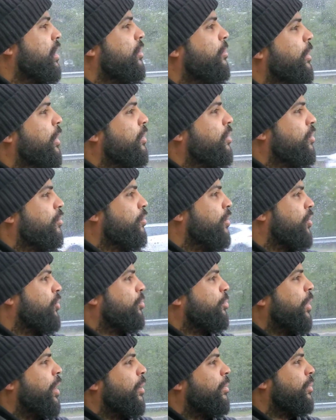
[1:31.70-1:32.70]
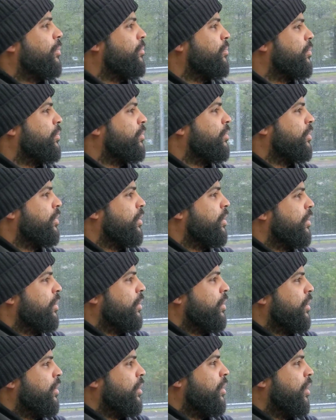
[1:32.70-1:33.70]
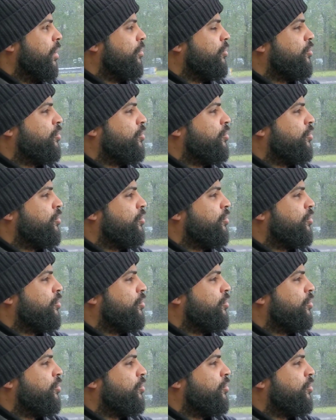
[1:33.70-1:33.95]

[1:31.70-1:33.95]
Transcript: about the rust problem. I'm